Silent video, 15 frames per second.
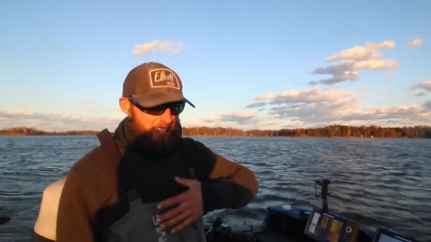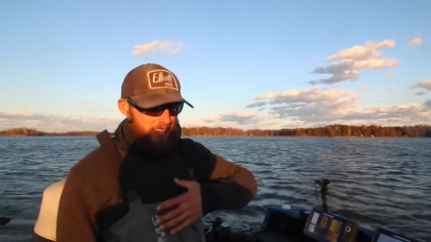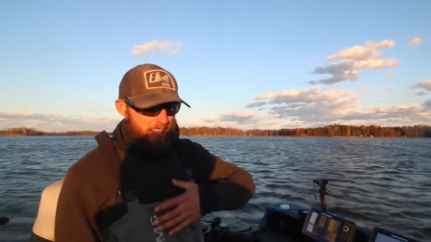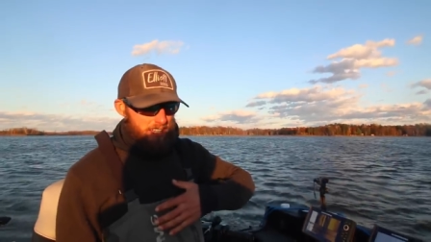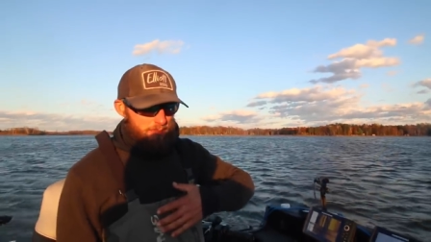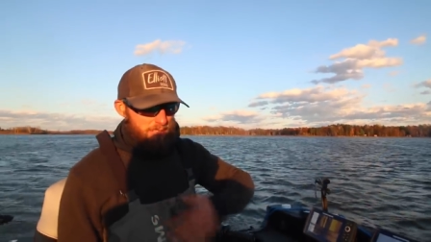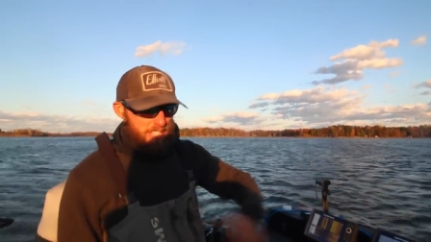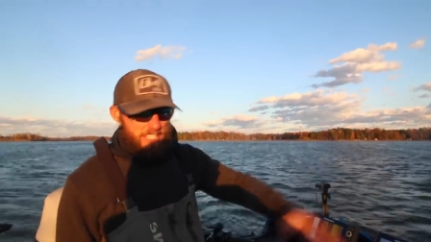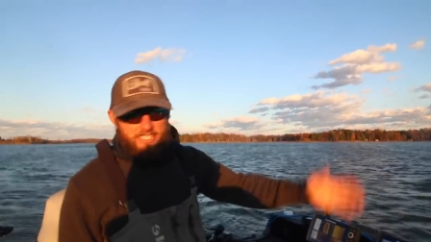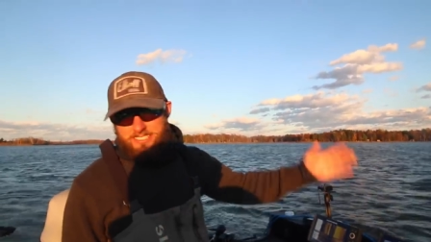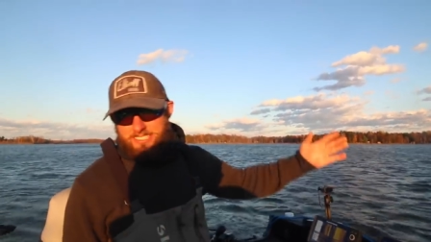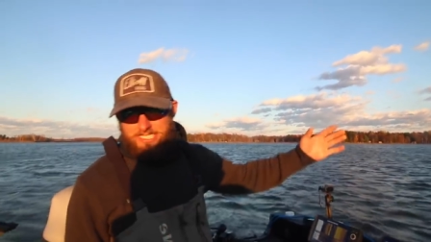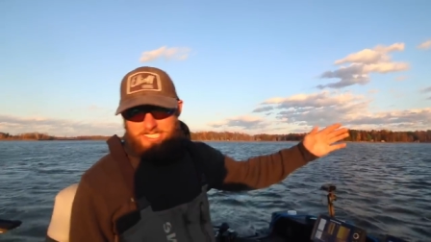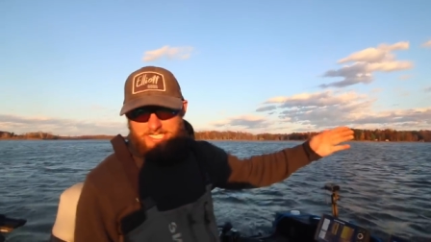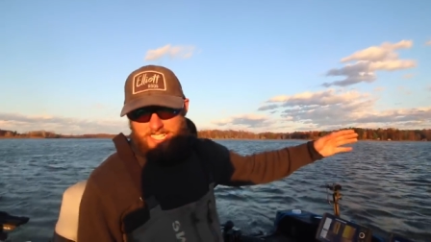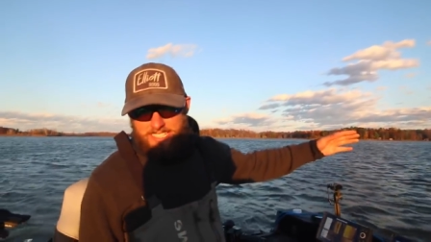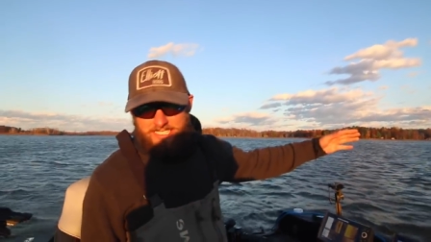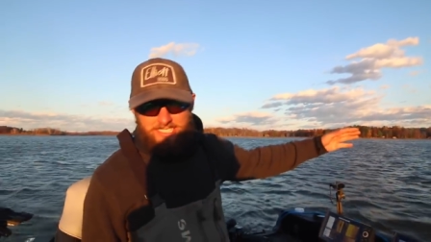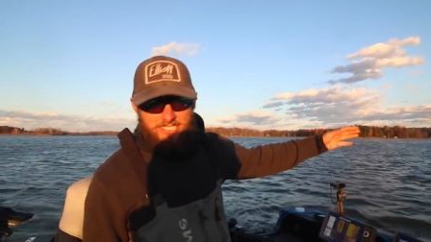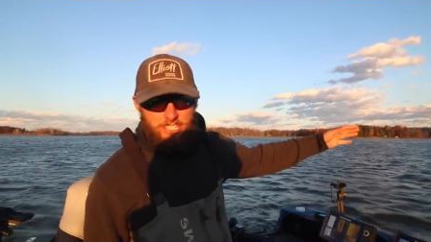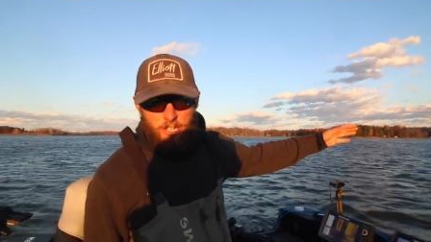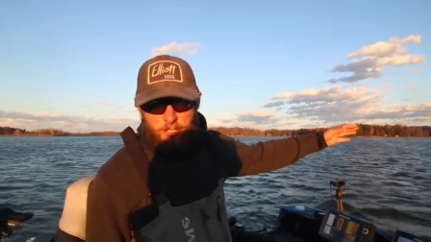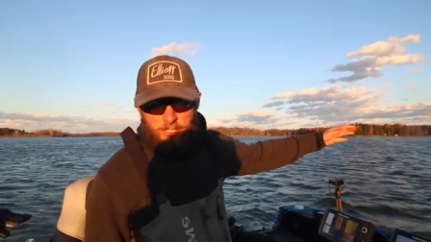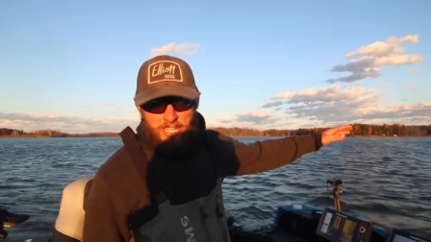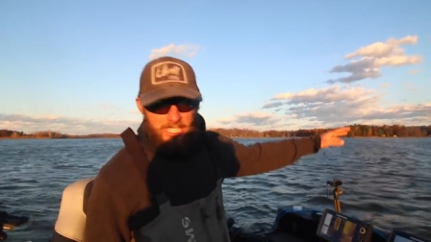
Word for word: Um, none of this is set in stone